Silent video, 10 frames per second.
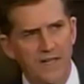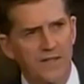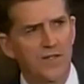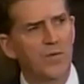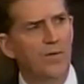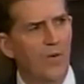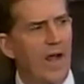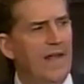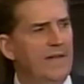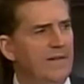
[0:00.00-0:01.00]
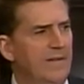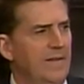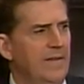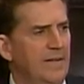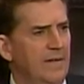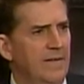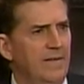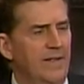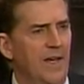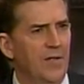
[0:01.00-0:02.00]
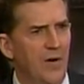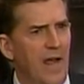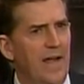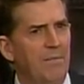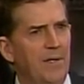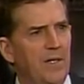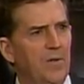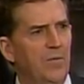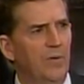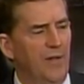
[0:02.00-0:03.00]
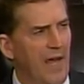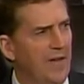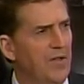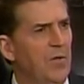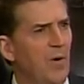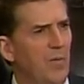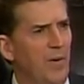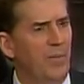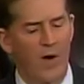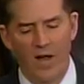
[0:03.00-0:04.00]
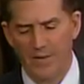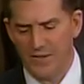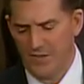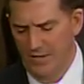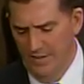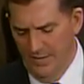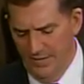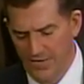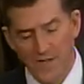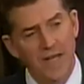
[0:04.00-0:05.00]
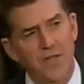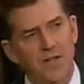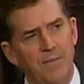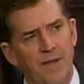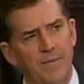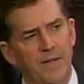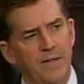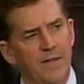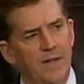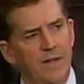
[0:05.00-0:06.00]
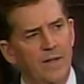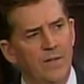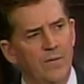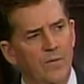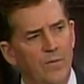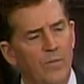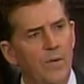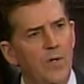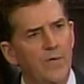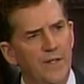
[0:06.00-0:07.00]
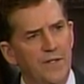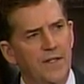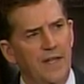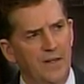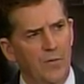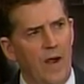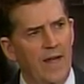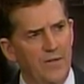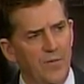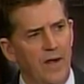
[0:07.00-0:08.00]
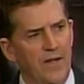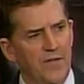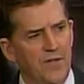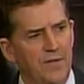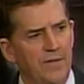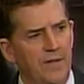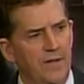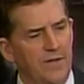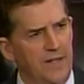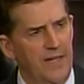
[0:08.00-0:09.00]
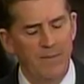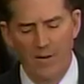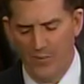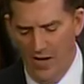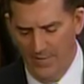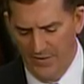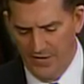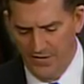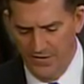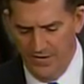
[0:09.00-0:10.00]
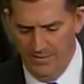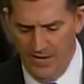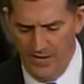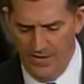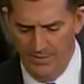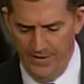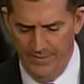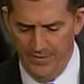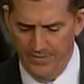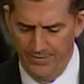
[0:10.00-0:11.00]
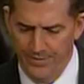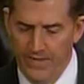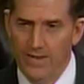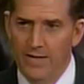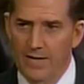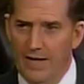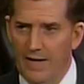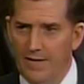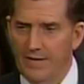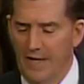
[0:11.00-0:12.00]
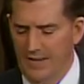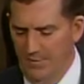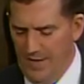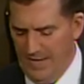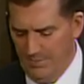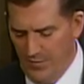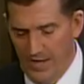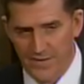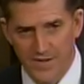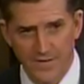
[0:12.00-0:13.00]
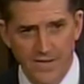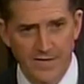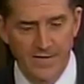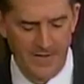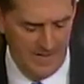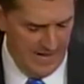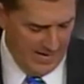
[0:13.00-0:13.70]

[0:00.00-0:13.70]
this one right. The underlying bill will not do what we promised. The Session Amendment will move us in a right direction to keep our promises to the American people. Thank you, Madam President, and I